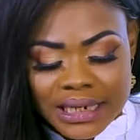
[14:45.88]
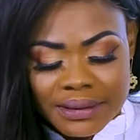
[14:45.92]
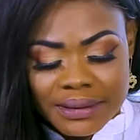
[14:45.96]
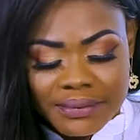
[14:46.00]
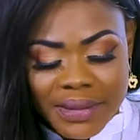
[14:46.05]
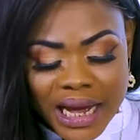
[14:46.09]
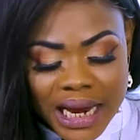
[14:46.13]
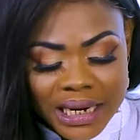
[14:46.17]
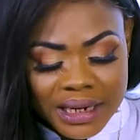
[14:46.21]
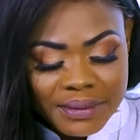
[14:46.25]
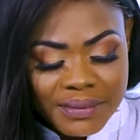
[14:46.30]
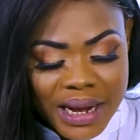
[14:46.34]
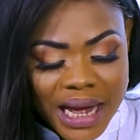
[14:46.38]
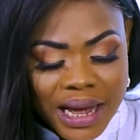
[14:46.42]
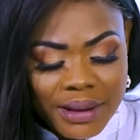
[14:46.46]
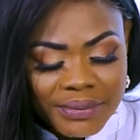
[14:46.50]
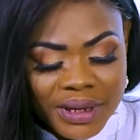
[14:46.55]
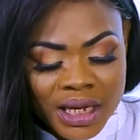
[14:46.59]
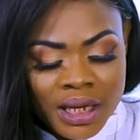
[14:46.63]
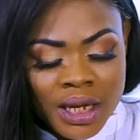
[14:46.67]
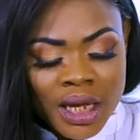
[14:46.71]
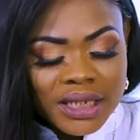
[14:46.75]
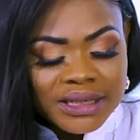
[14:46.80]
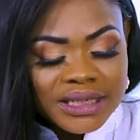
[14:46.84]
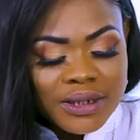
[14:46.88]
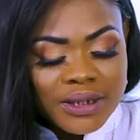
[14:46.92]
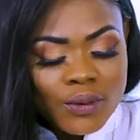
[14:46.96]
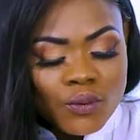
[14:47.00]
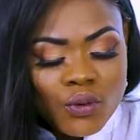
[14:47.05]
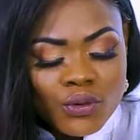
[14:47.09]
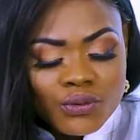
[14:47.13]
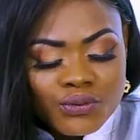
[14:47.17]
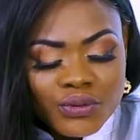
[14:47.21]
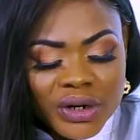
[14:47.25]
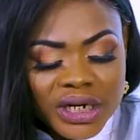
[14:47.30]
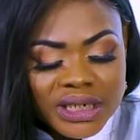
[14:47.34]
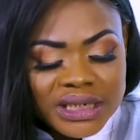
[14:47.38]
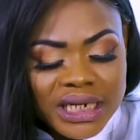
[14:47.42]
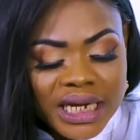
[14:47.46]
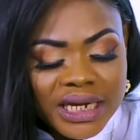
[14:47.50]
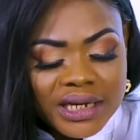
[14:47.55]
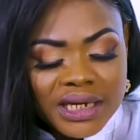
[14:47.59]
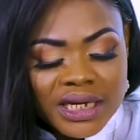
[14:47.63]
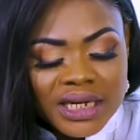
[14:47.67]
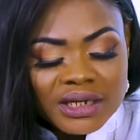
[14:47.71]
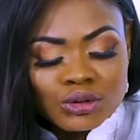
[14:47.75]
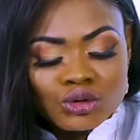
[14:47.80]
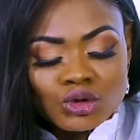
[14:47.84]
e de maane maame so we
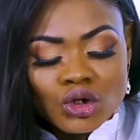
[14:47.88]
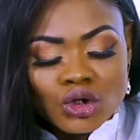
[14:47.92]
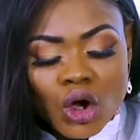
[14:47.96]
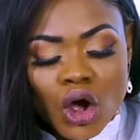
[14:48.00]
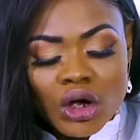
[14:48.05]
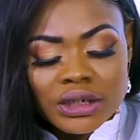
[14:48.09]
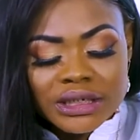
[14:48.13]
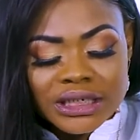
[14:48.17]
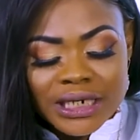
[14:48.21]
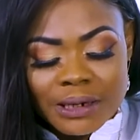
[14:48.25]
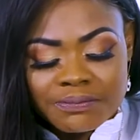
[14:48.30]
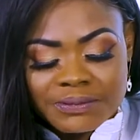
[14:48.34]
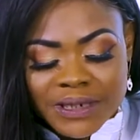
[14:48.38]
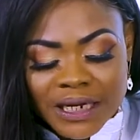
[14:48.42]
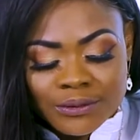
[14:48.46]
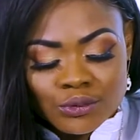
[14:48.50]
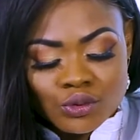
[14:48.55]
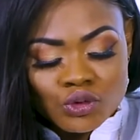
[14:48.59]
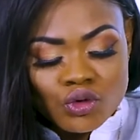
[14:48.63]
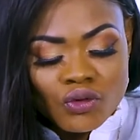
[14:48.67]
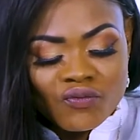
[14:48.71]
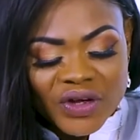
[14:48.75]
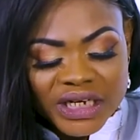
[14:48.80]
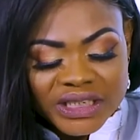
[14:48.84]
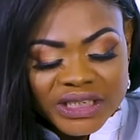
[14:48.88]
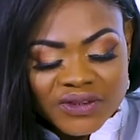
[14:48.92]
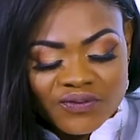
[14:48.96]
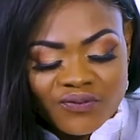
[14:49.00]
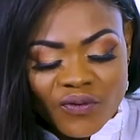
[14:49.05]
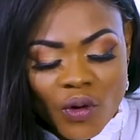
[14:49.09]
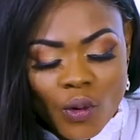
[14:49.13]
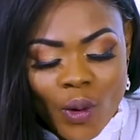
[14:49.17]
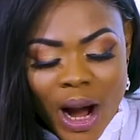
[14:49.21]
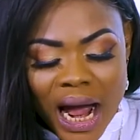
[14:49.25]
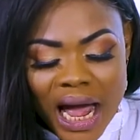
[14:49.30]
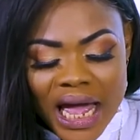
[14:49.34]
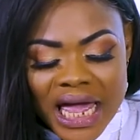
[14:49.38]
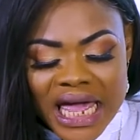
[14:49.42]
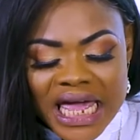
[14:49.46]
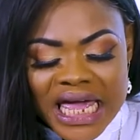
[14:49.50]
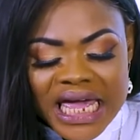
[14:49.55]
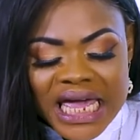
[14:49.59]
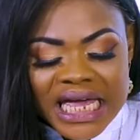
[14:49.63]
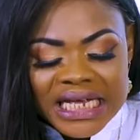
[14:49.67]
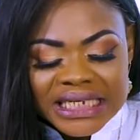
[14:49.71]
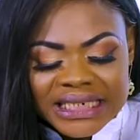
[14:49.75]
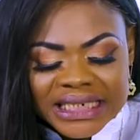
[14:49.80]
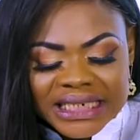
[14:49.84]
read John chapter 2 verse 4
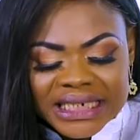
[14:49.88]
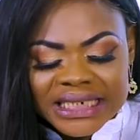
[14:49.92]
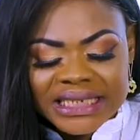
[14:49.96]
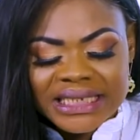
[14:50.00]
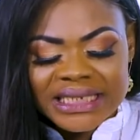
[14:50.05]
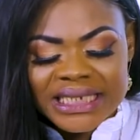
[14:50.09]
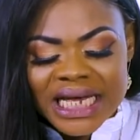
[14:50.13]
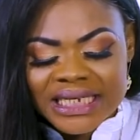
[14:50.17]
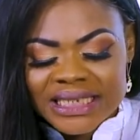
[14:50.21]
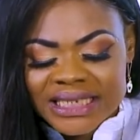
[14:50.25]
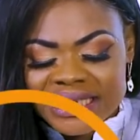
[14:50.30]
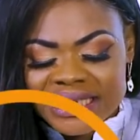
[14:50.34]
Jesus